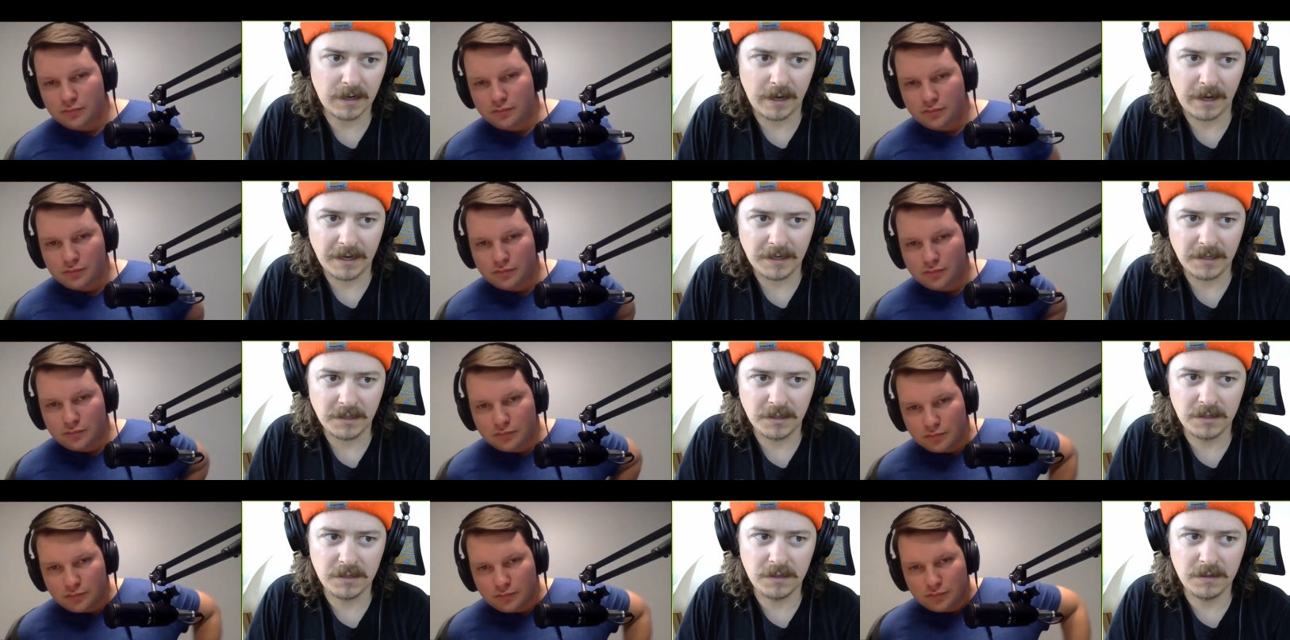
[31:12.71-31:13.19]

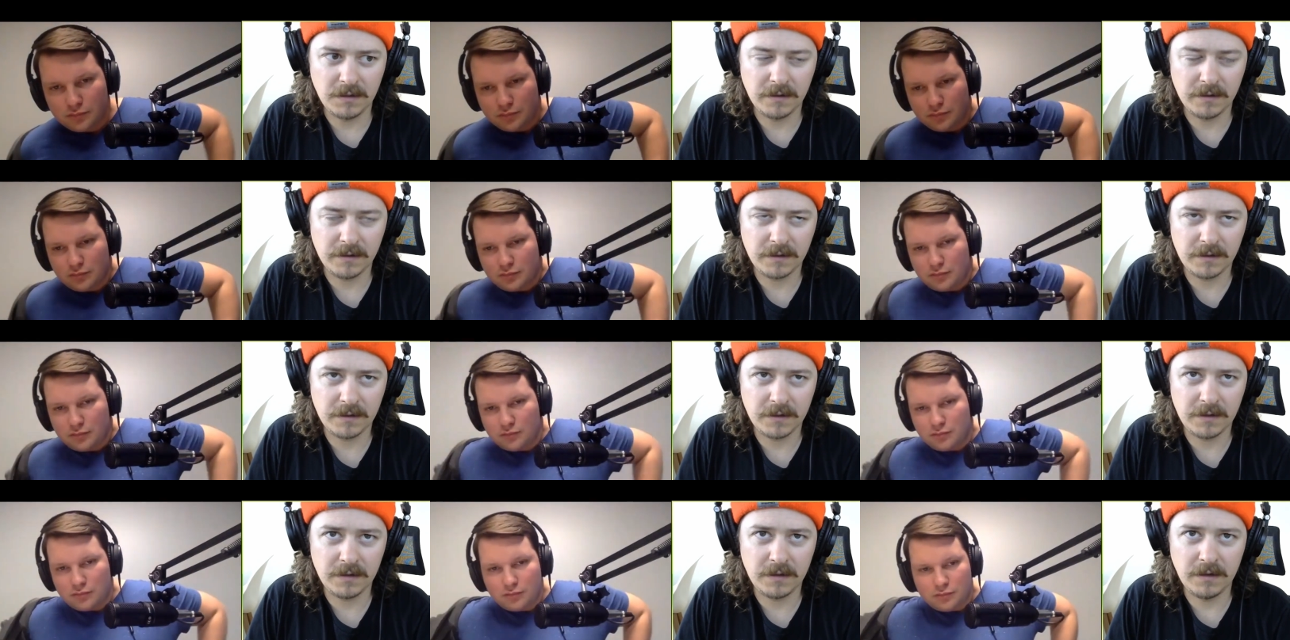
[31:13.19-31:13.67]
Speaker 1: I
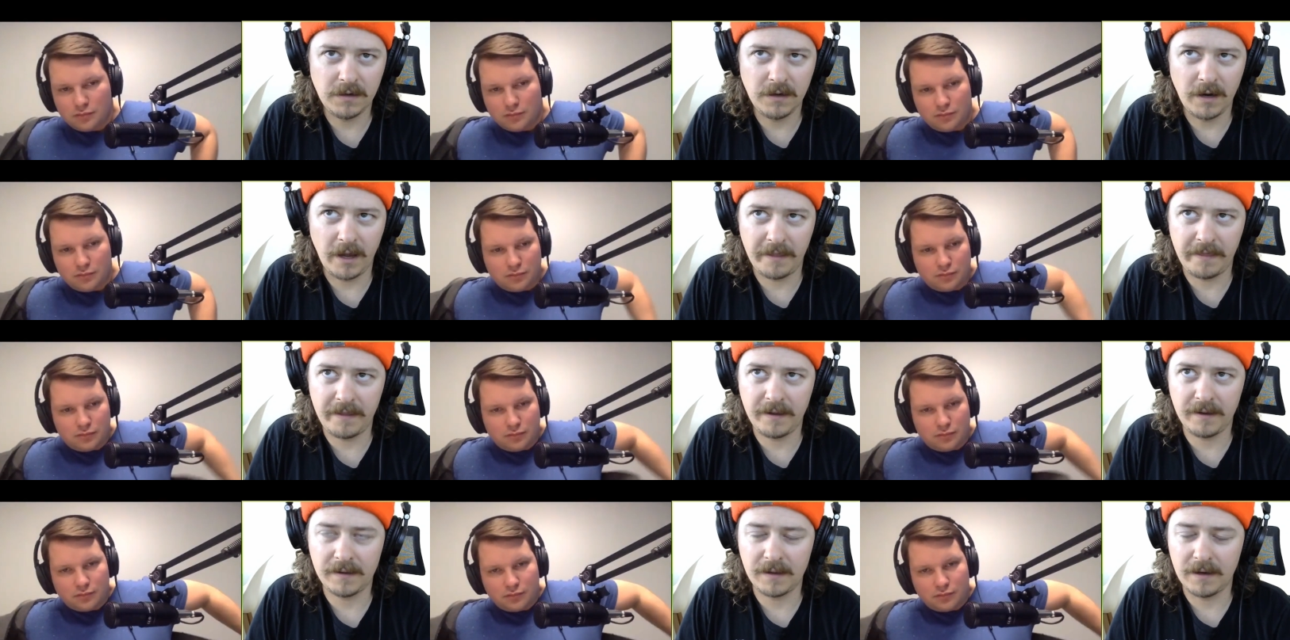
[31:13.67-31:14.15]
I
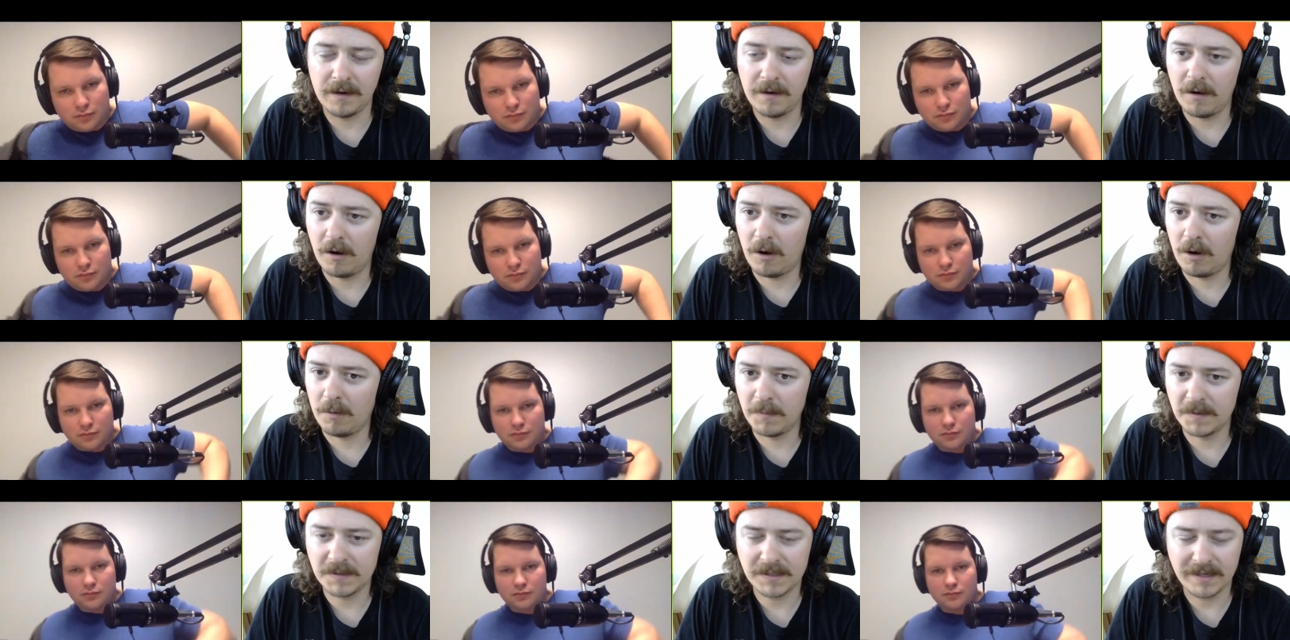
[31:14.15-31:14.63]
think in
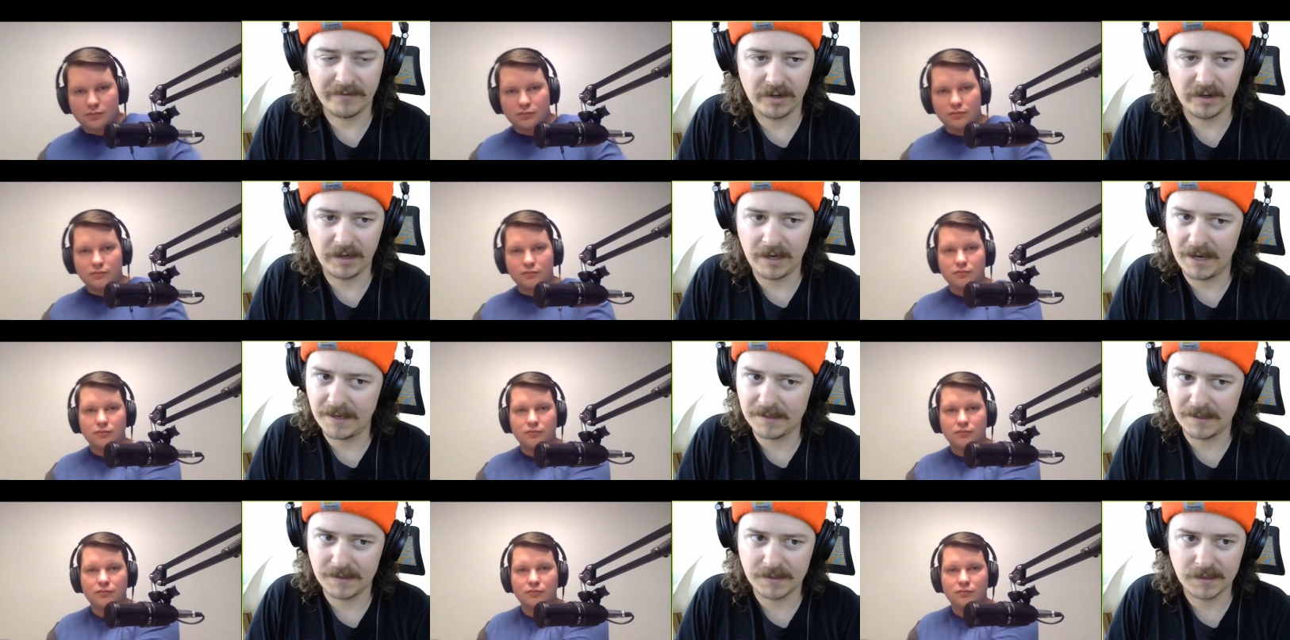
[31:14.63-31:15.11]
almost every
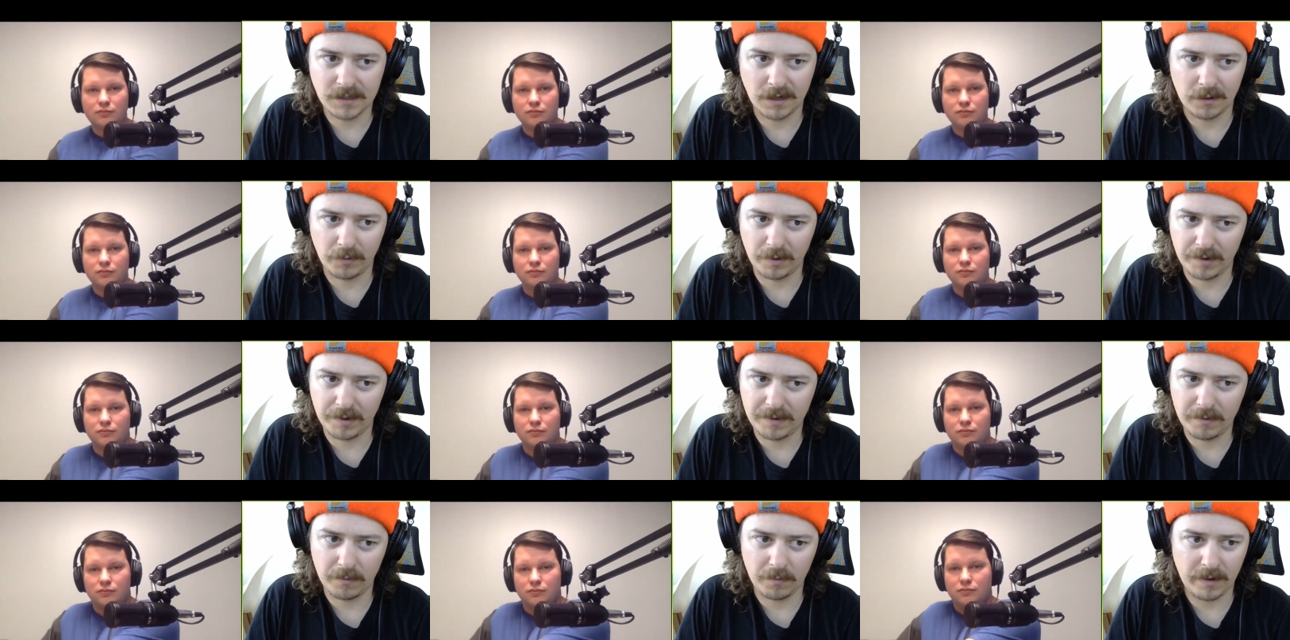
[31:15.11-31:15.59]
case, it's not
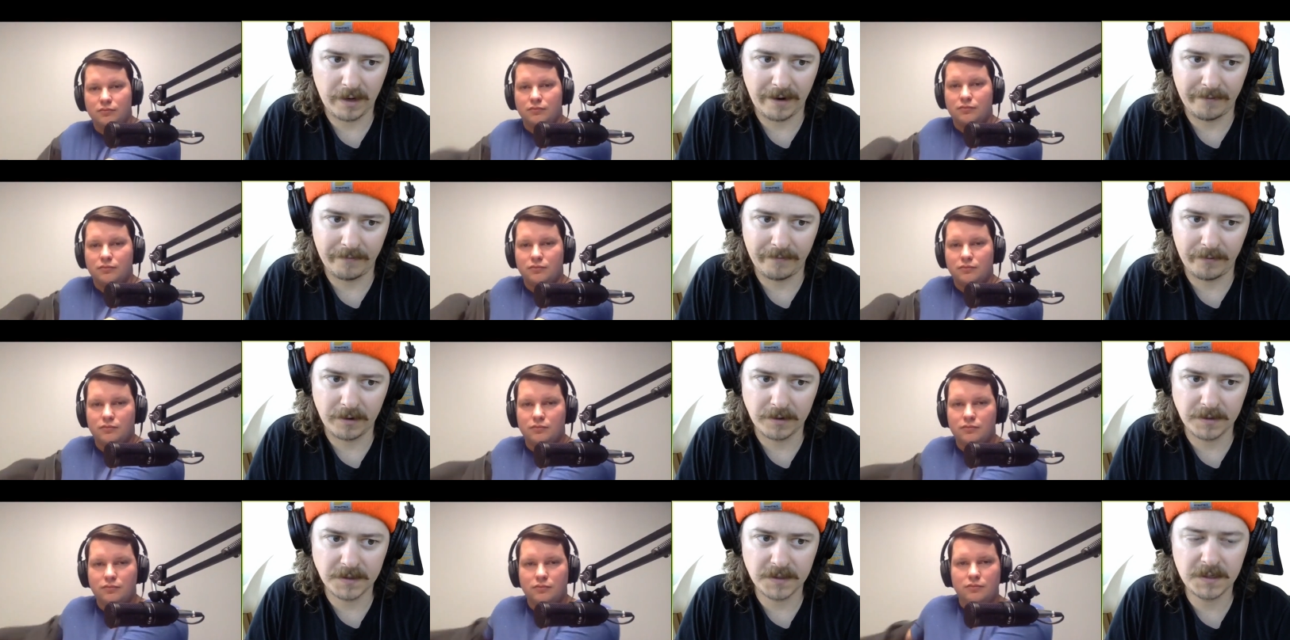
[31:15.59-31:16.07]
worth the
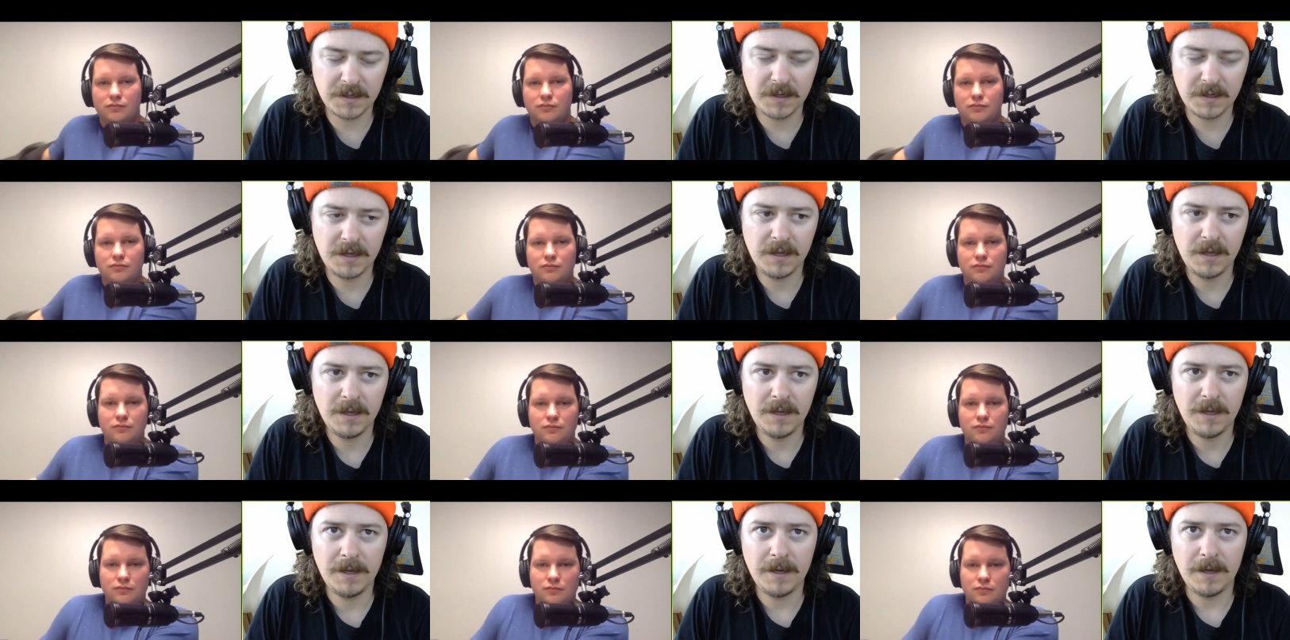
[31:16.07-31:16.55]
effort.
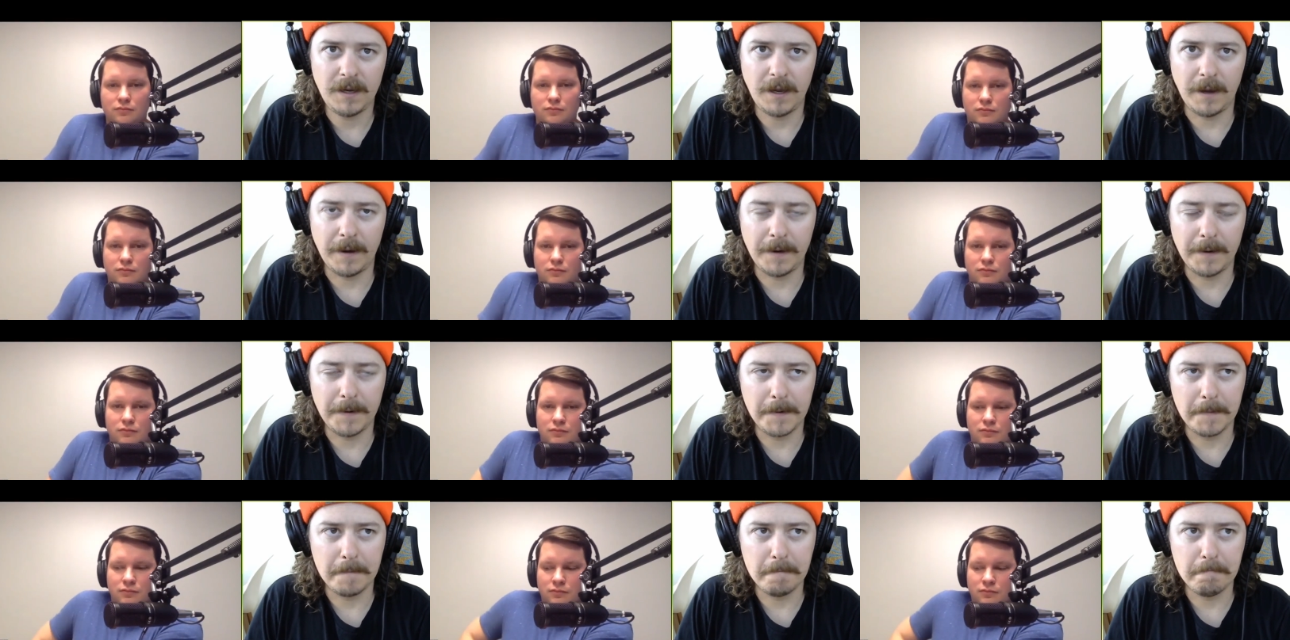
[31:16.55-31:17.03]

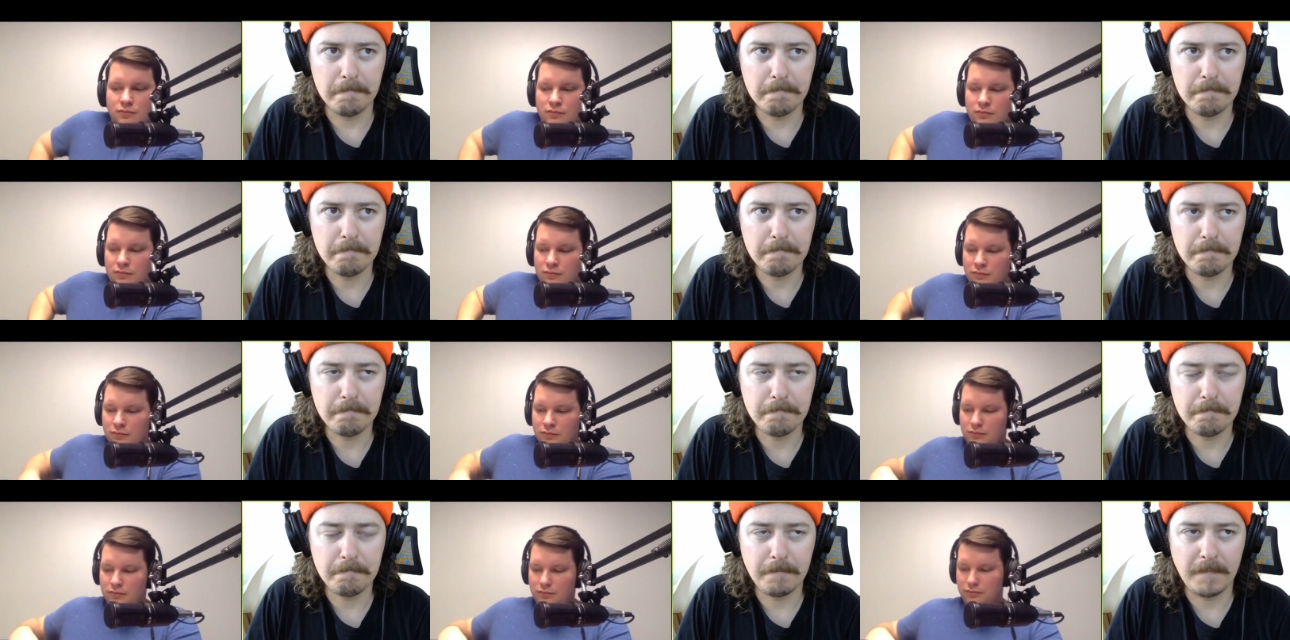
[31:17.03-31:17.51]
Um,
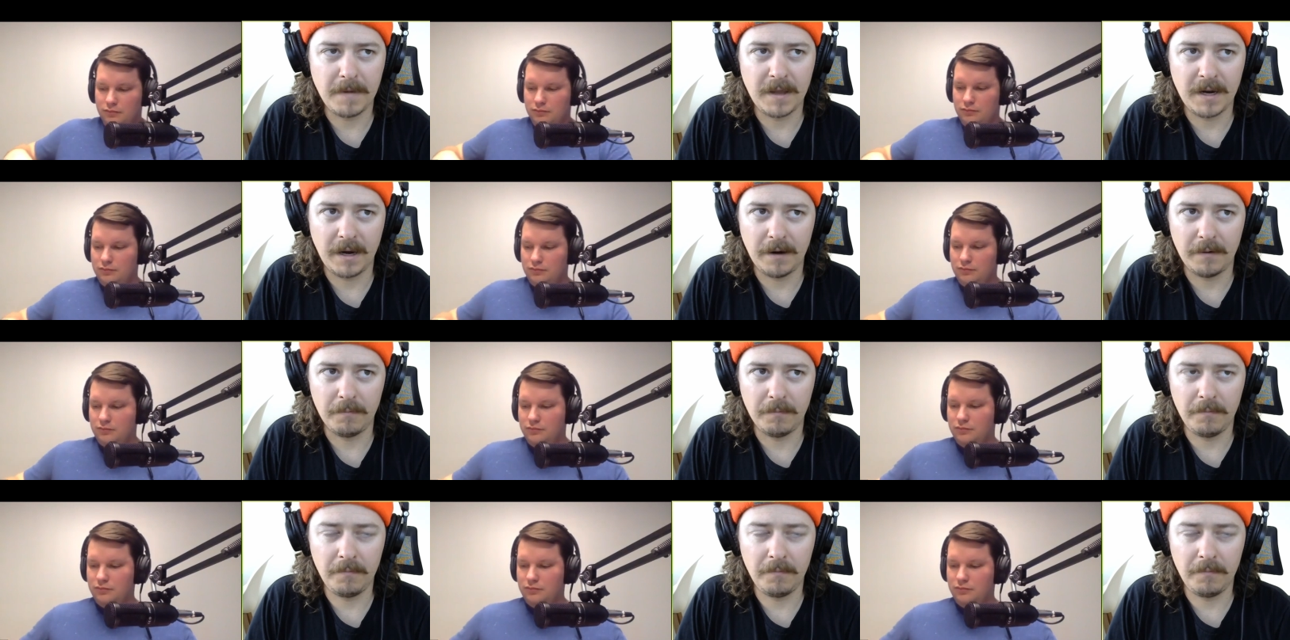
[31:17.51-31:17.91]
and I